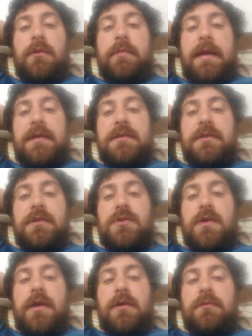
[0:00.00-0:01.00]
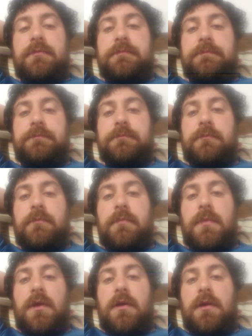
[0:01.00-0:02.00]
we're back to the trail
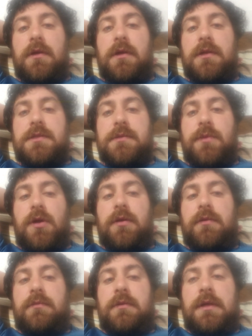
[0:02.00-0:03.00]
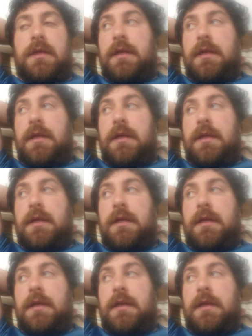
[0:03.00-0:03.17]
uh, tomorrow.